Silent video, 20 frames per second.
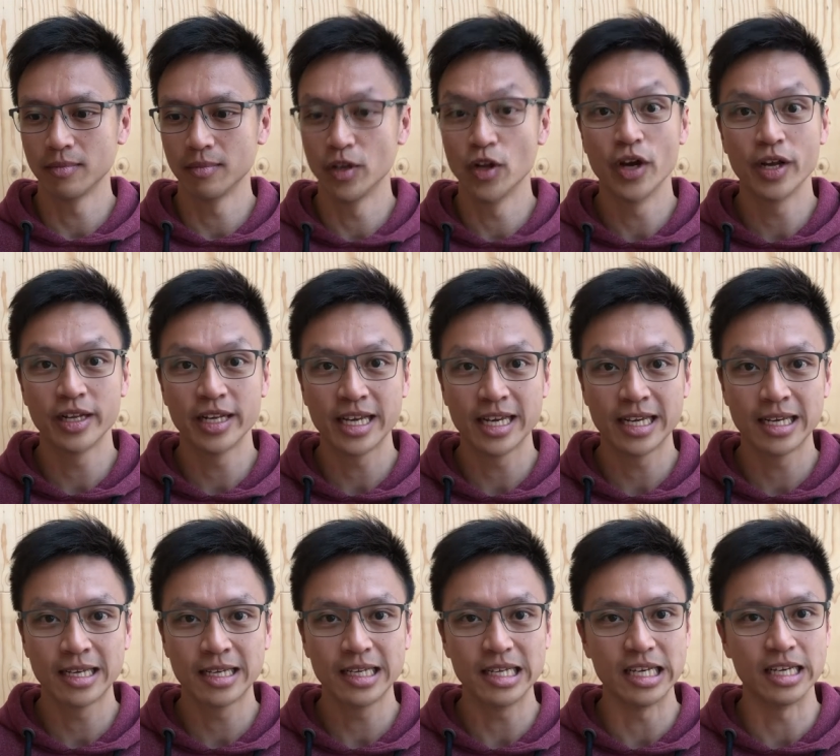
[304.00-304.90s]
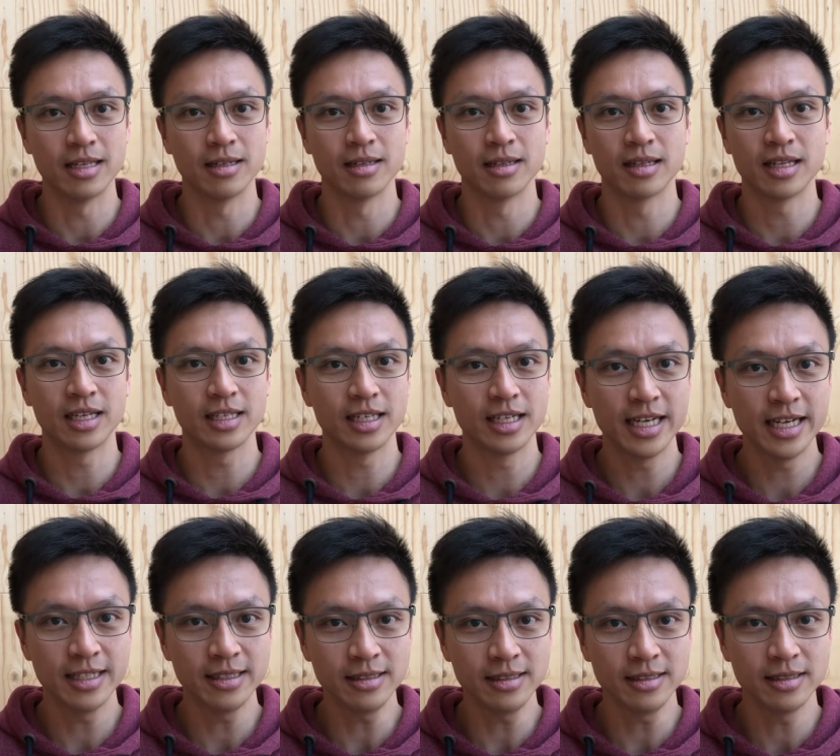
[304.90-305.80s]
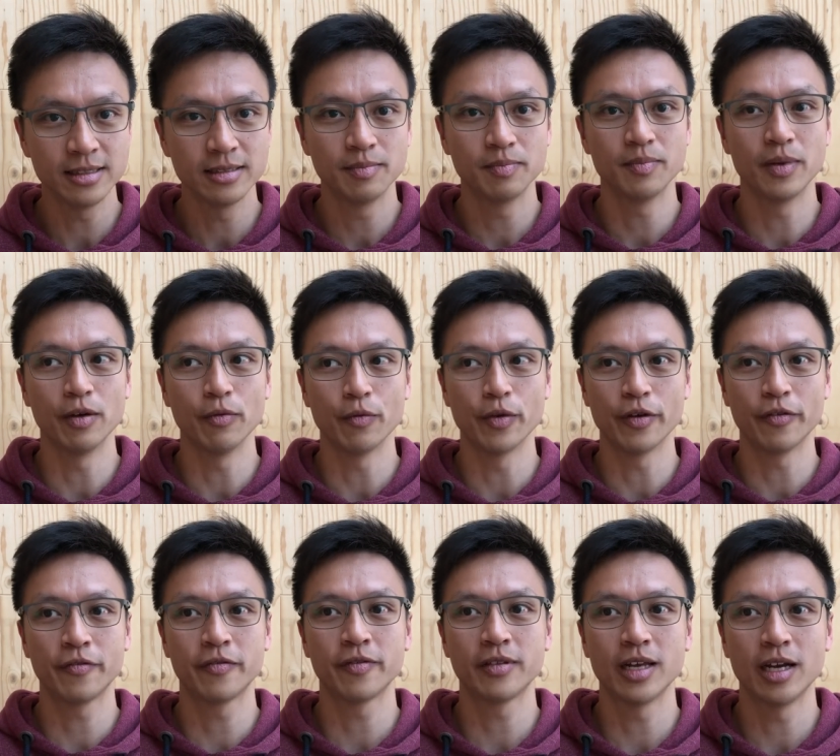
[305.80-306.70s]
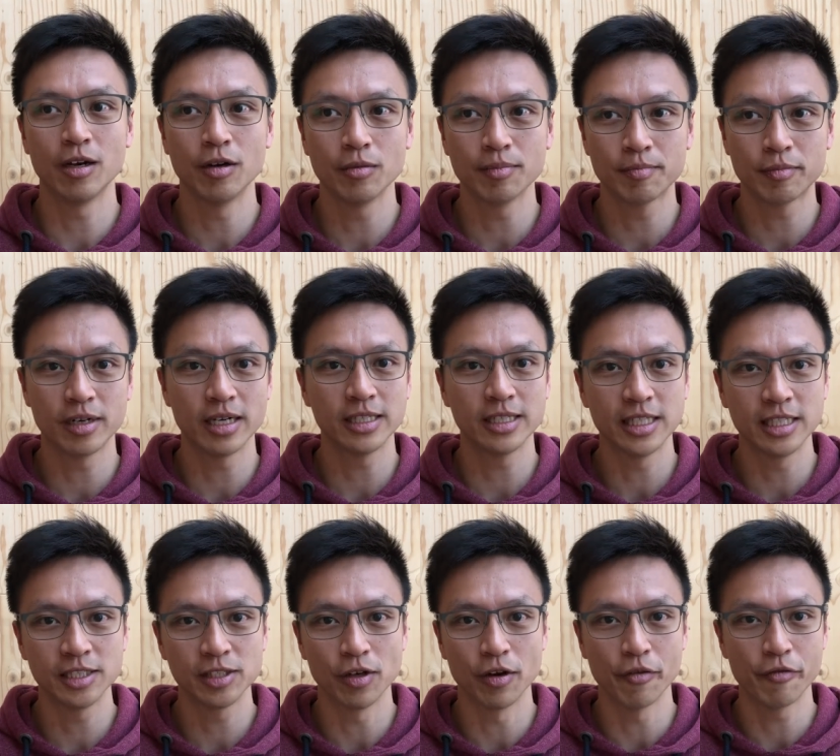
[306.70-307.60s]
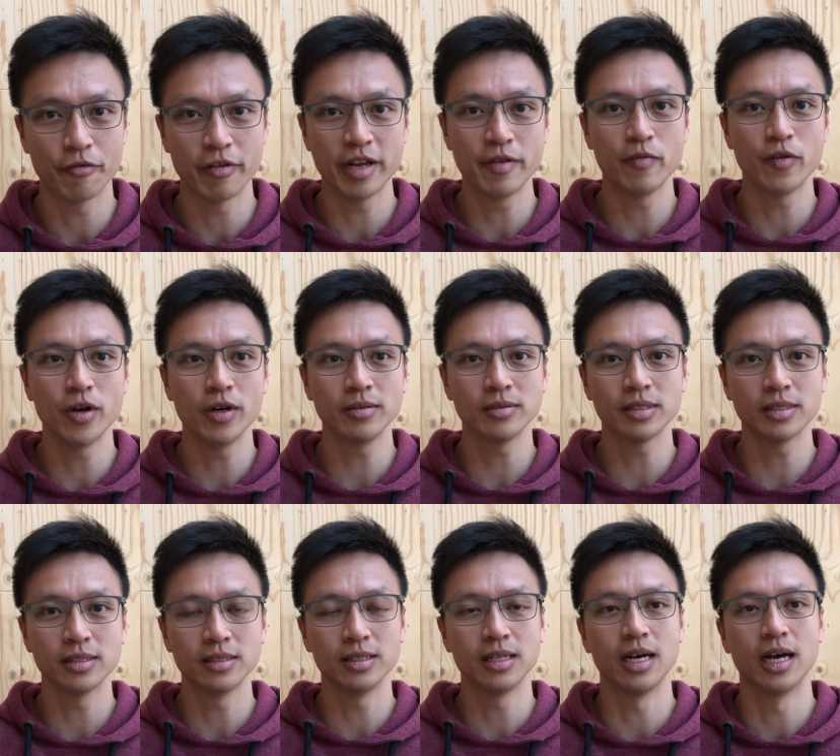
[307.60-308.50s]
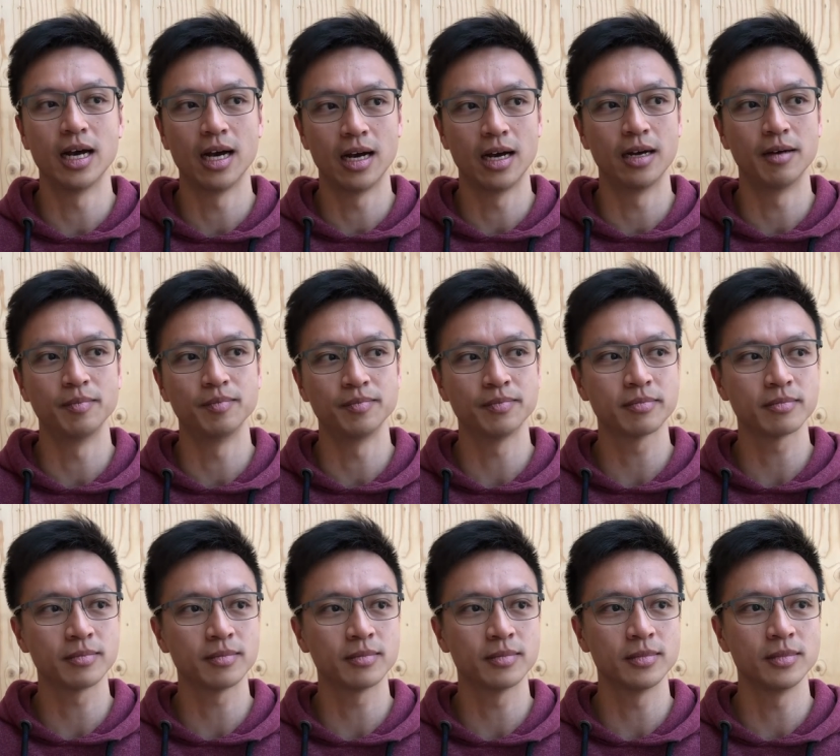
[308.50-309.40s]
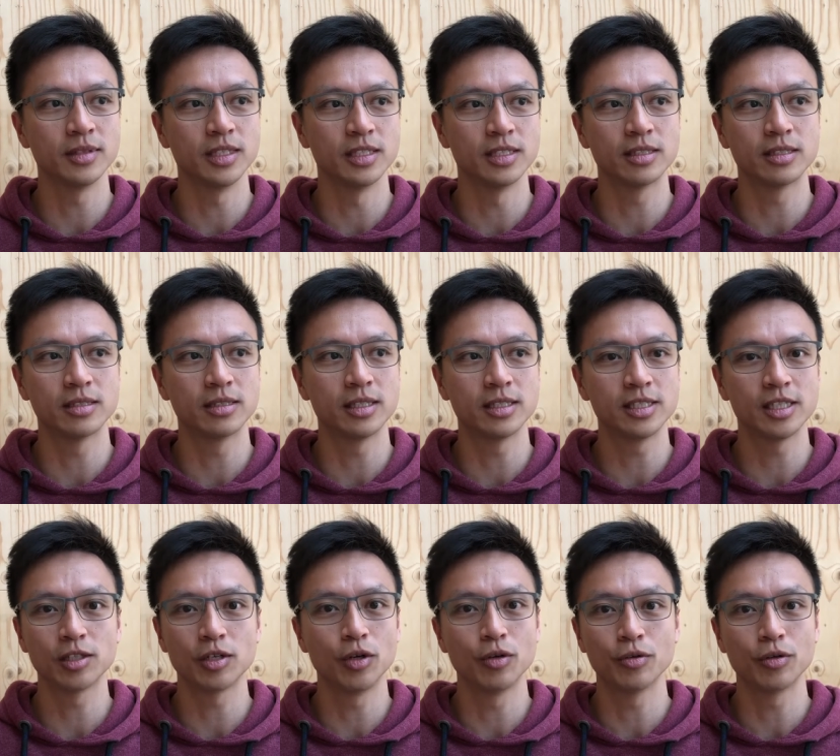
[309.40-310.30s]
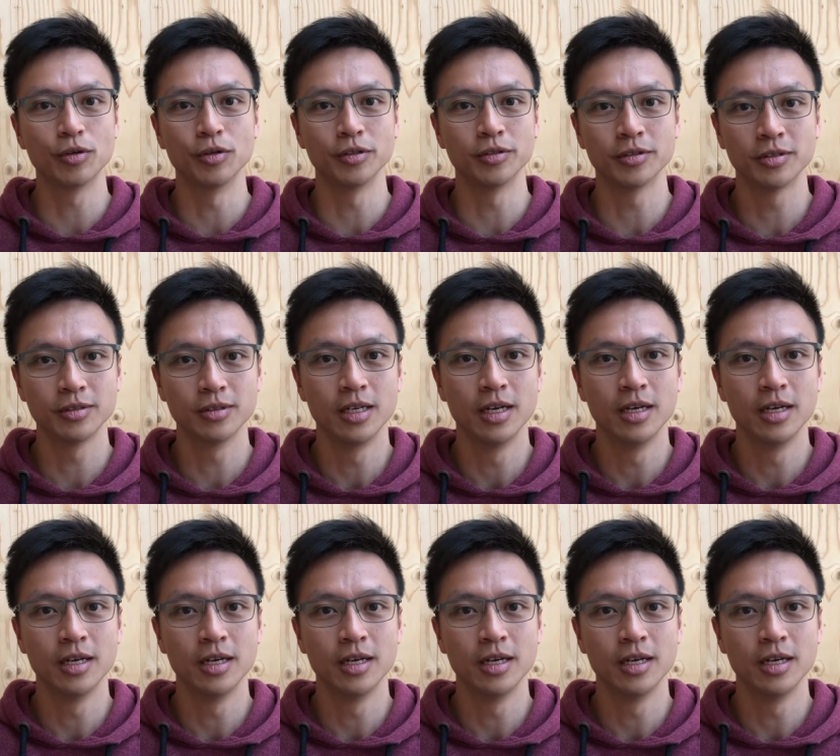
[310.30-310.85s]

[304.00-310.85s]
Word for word: learning in Netherlands, but without practice or framework, um, it doesn't go good.